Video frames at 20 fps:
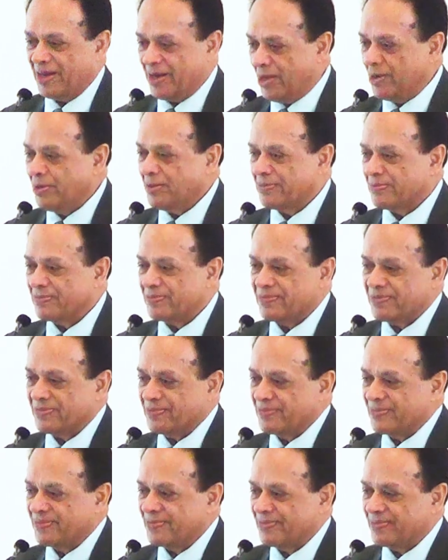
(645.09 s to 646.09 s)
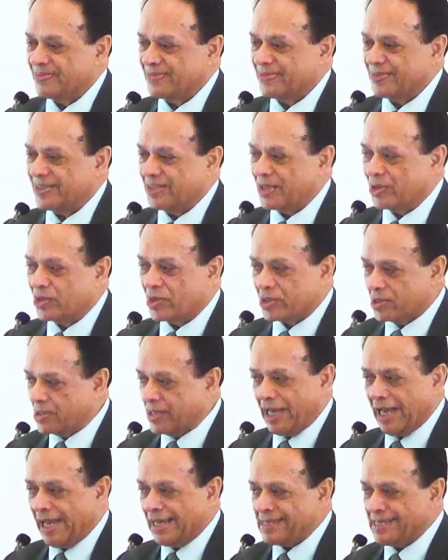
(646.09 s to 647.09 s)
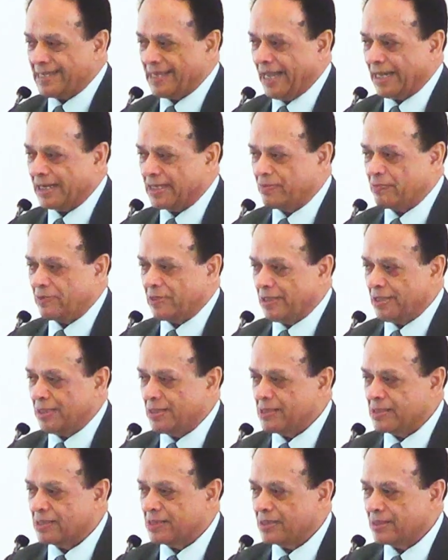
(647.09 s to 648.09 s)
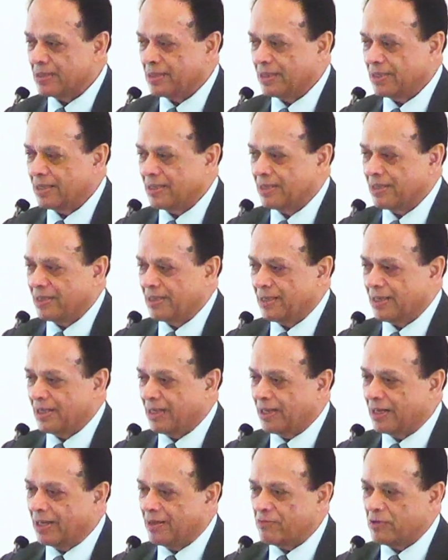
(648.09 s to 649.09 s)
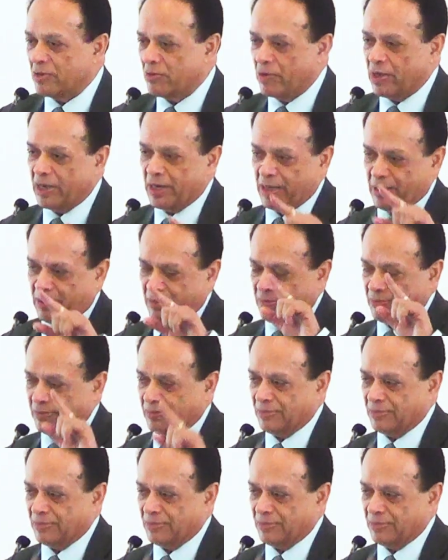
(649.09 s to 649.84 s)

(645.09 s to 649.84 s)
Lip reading: Yeah? You get caste activities in everywhere.